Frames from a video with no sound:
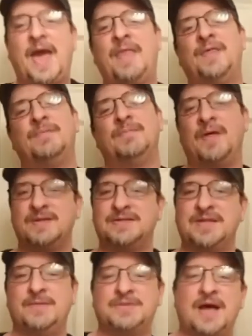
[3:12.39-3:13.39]
And then, by at the
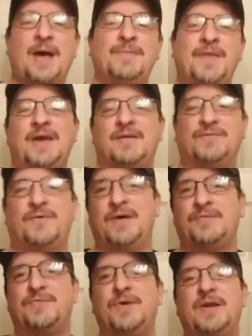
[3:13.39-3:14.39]
same time, they can
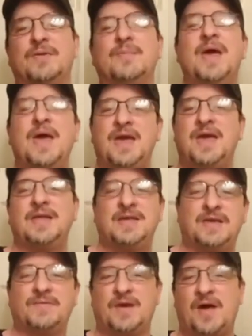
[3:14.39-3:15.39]
find freedom in
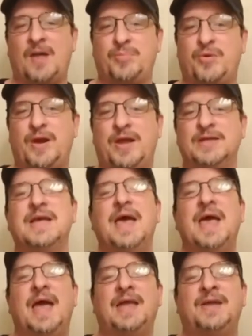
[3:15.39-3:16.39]
giving God praise.
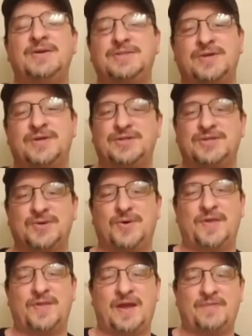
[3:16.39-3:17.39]
And here's a good
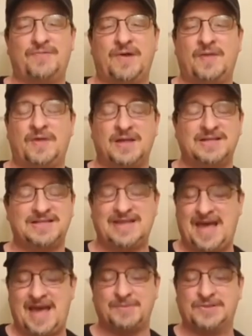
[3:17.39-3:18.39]
story that I found that I just
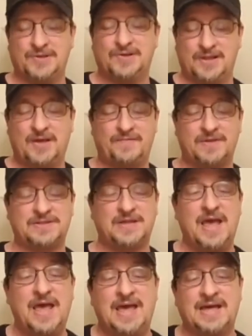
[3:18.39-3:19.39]
absolutely love this.
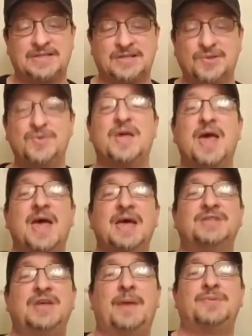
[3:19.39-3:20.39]
It's Luke
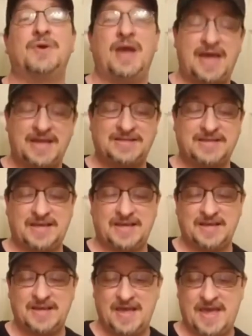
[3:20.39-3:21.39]
chapter
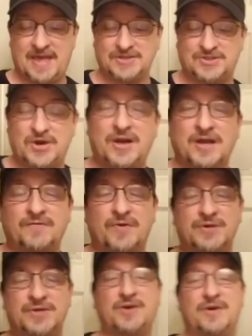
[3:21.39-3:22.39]
18 and starting in
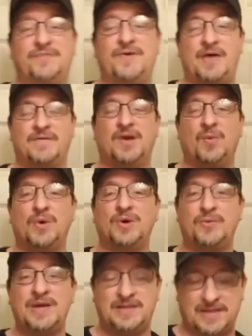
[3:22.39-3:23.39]
verse 35. And I want to
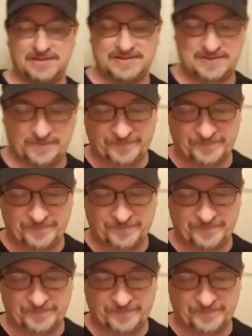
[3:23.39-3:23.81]
read this.